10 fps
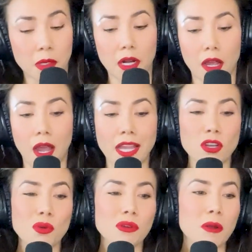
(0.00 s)
But I
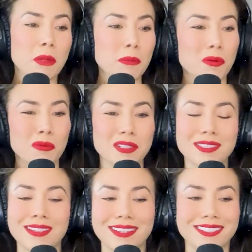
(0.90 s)
know there are people where
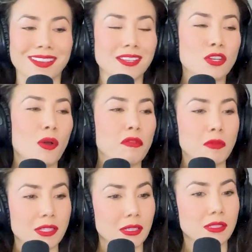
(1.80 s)
it's like, t you know,
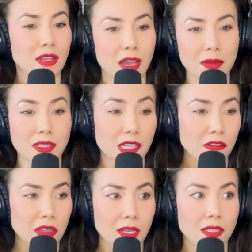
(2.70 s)
everyone says timing is
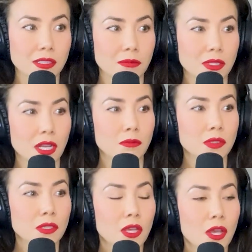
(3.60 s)
everything. And
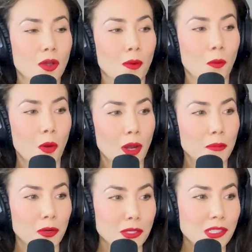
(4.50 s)
sometimes
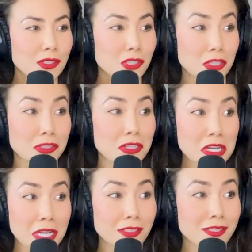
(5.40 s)
one person just
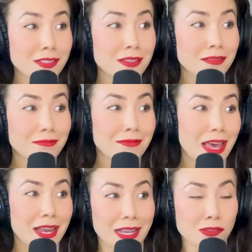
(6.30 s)
needs
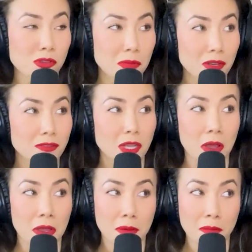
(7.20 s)
that extra bit of
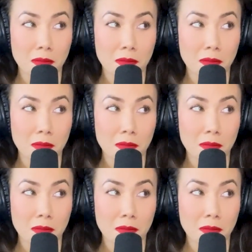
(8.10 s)
time.